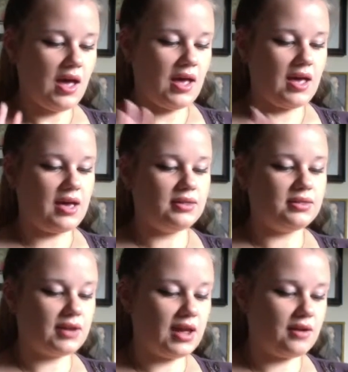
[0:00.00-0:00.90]
And then
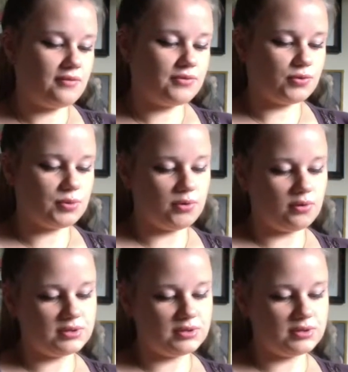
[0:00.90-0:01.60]
I have the Rimmel